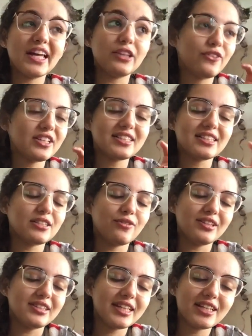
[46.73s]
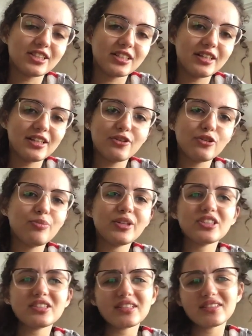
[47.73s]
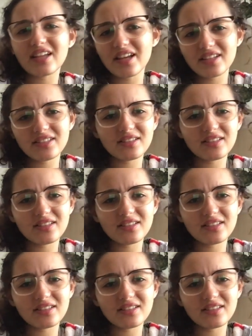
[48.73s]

advanced civilization. It could be just a tiny